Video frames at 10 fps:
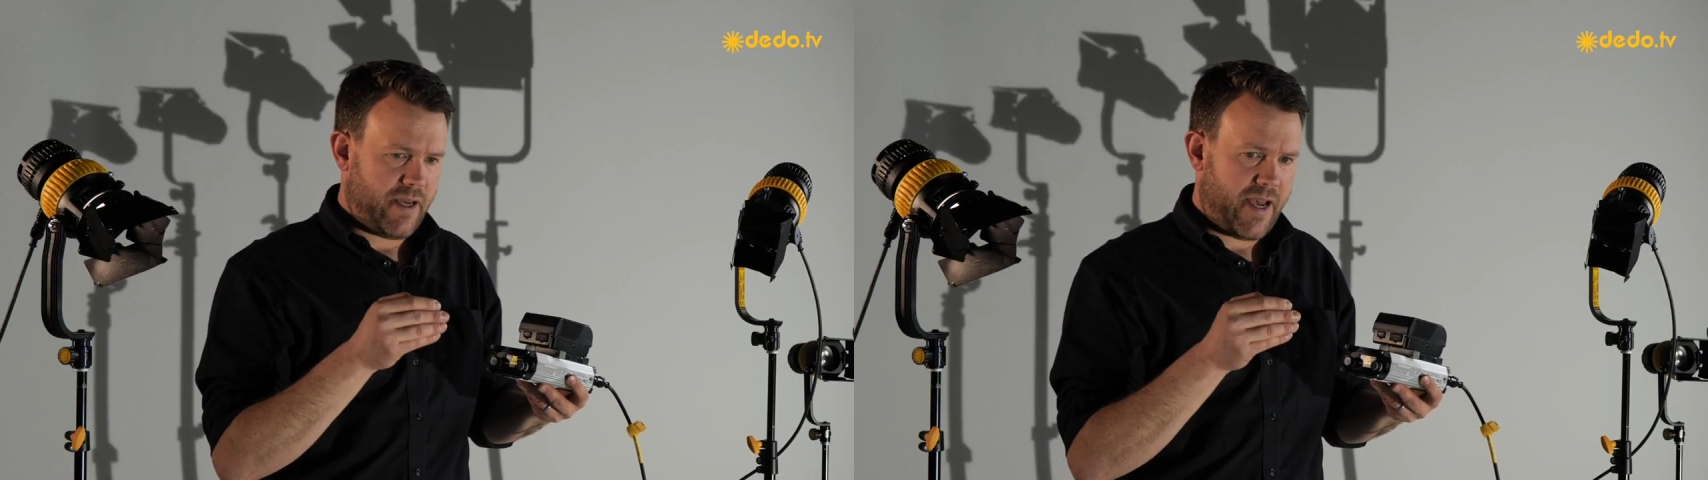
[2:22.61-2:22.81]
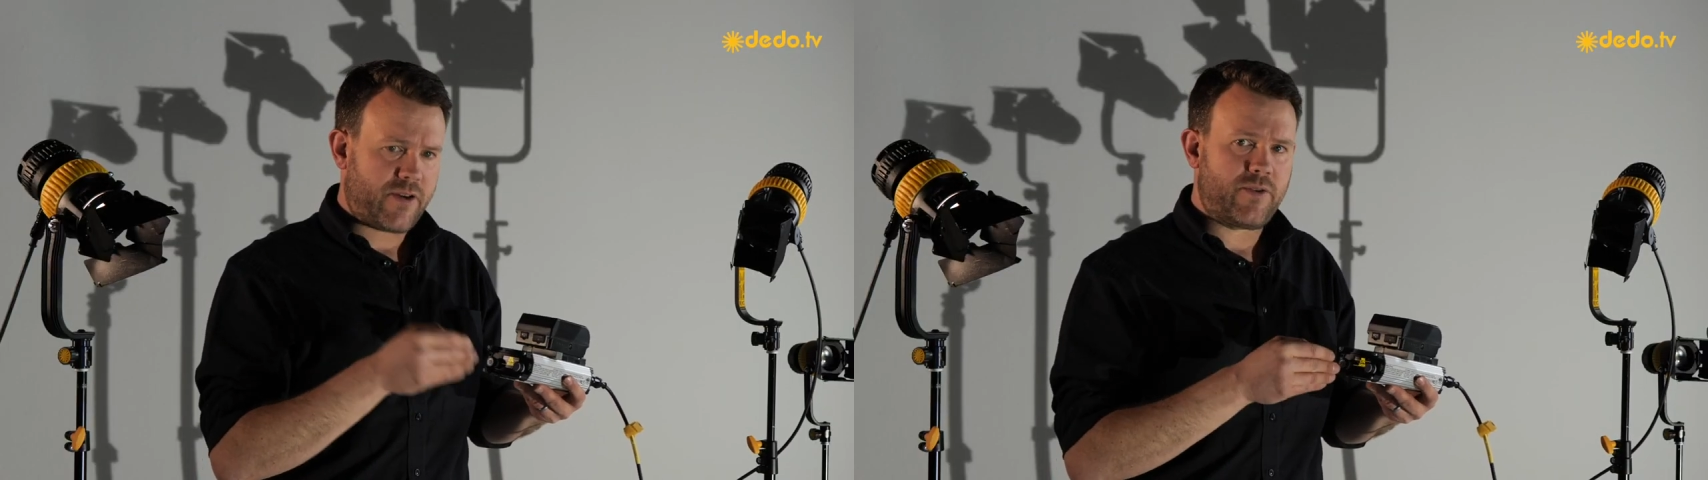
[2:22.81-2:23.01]

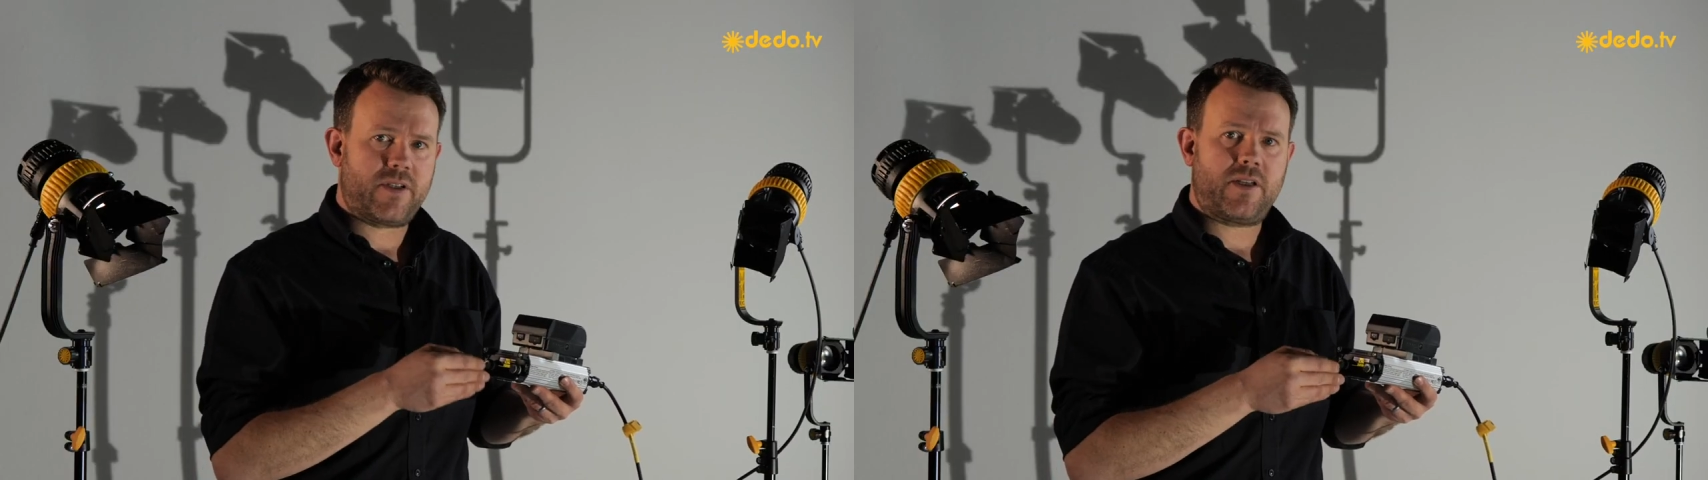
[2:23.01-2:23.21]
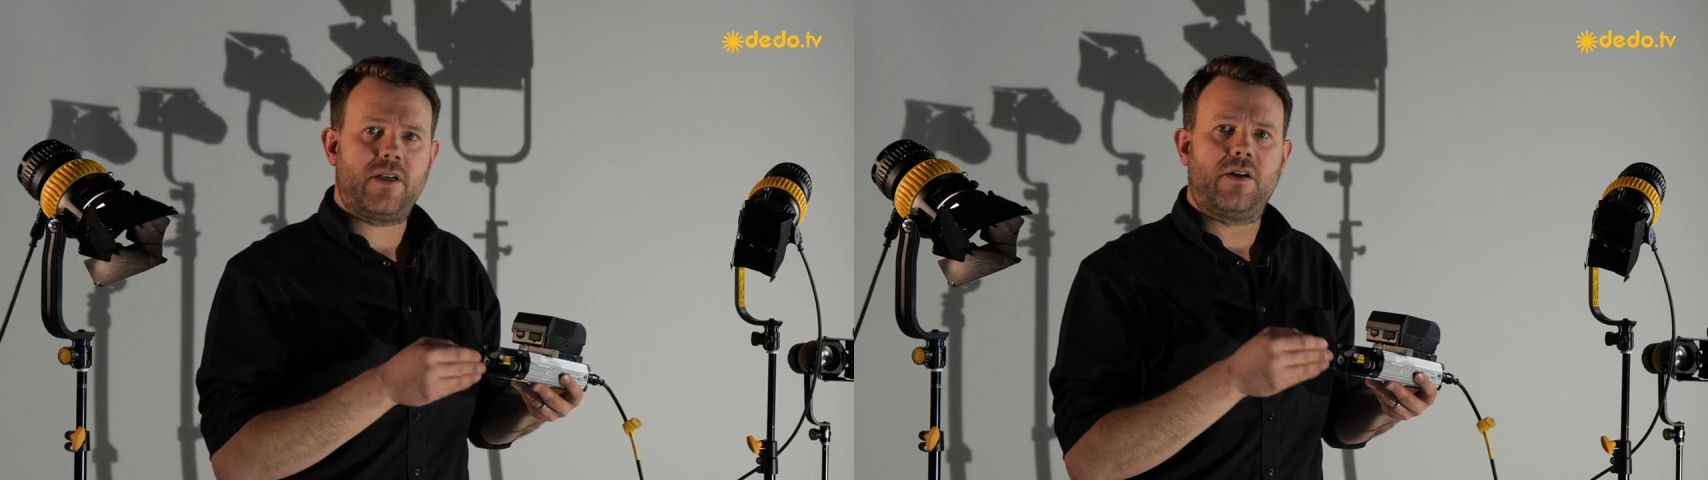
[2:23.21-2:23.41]

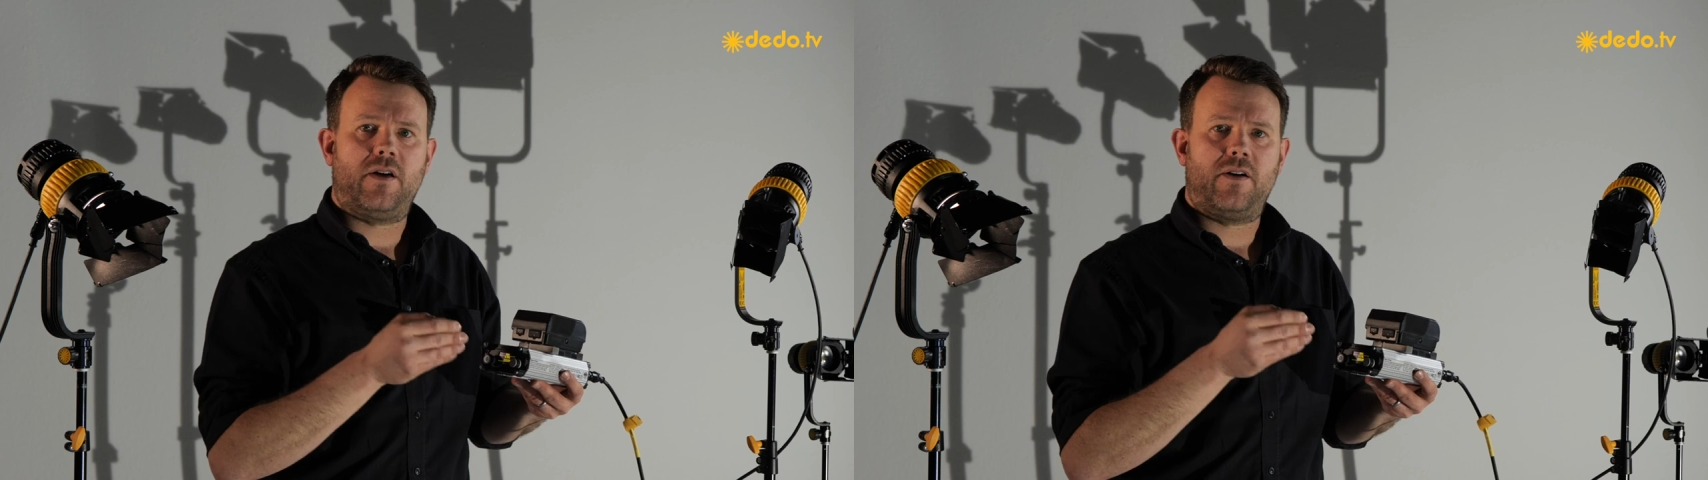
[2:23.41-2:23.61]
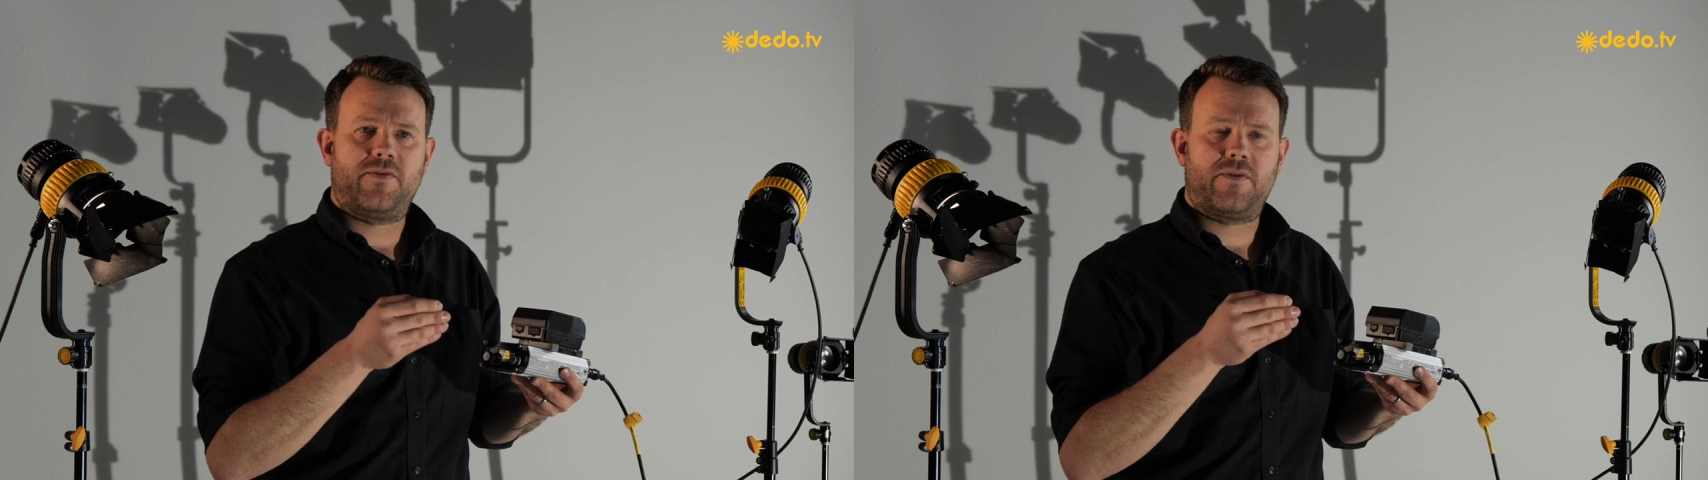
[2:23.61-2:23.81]
accuracy
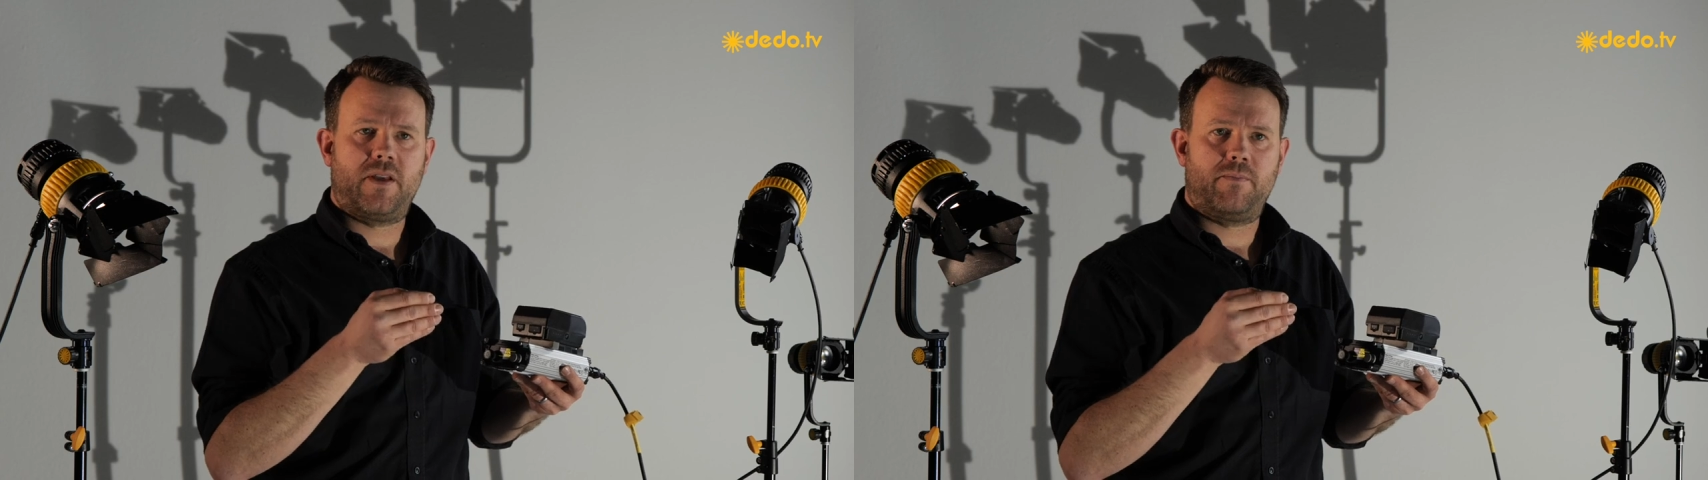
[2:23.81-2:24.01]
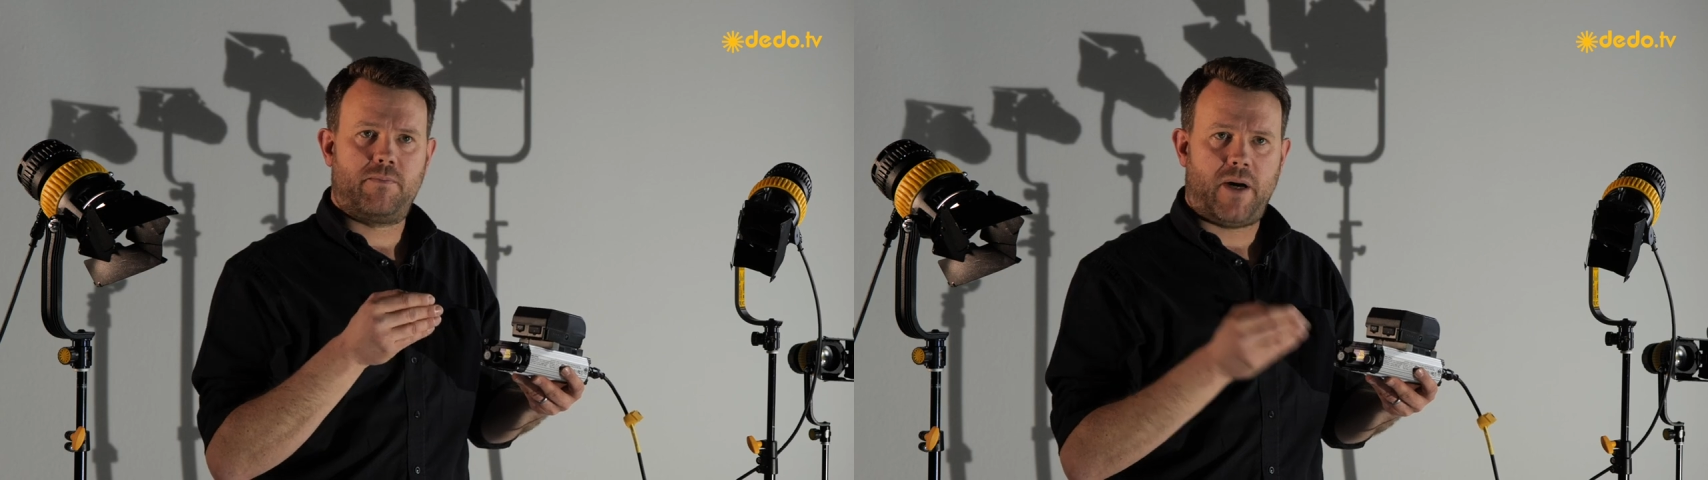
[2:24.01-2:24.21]
of
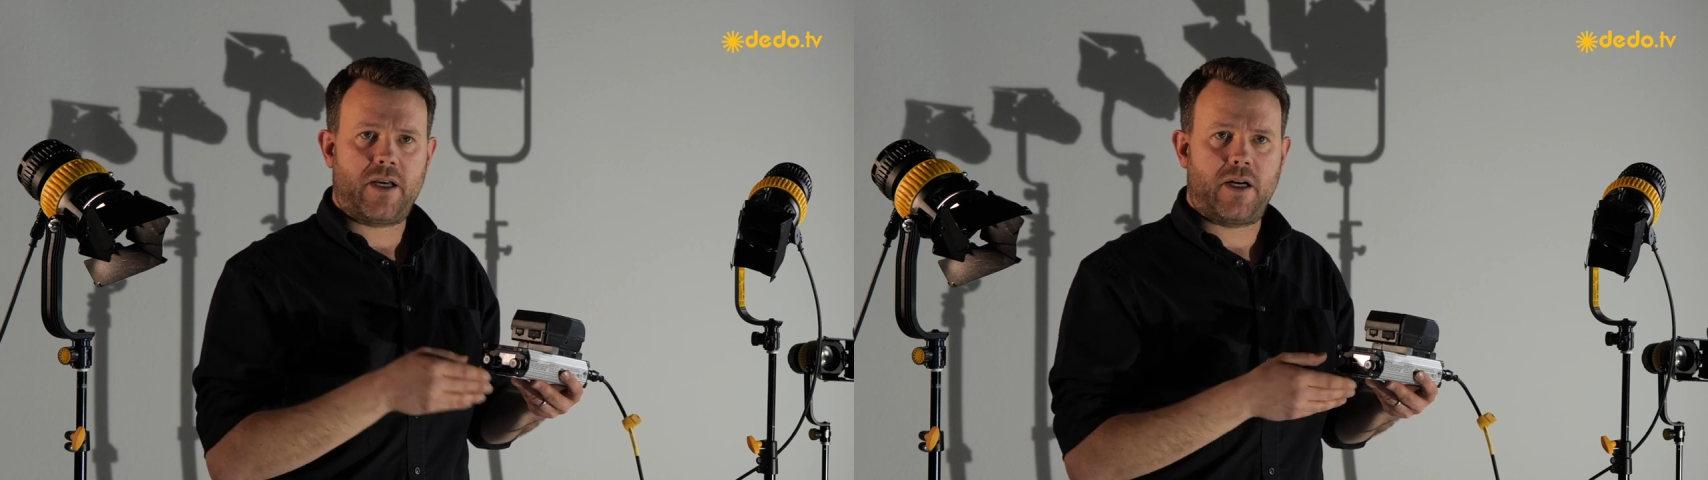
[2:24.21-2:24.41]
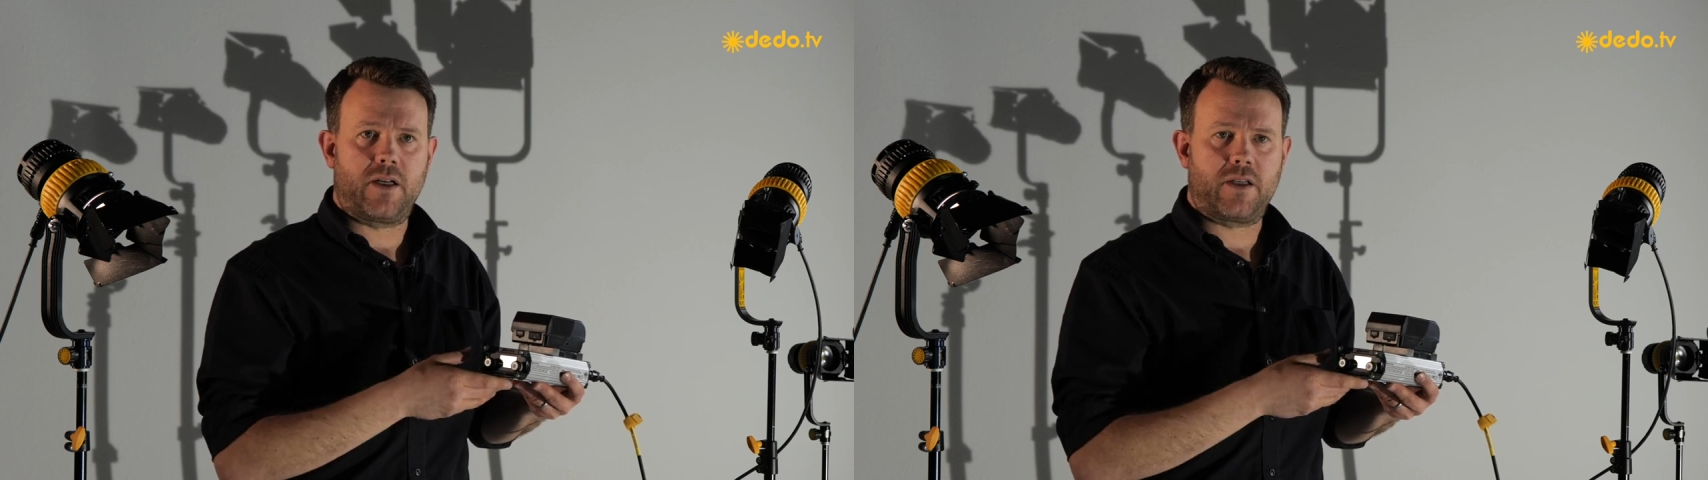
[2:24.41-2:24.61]
the
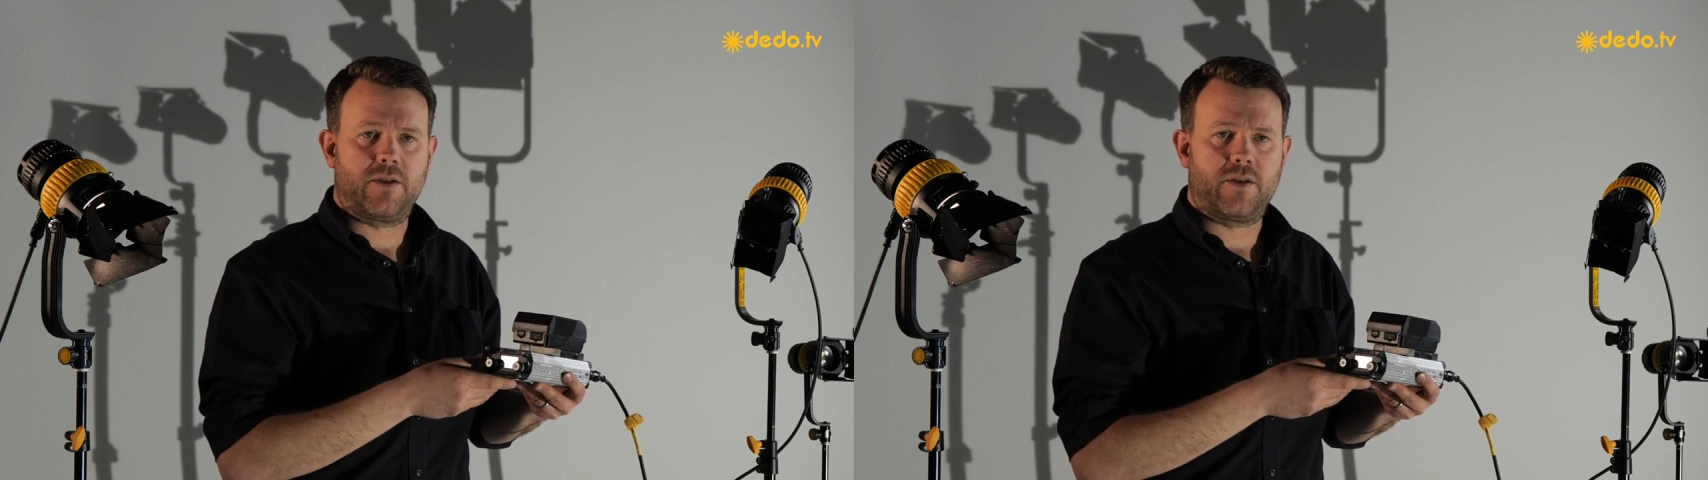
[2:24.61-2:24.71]
bicolor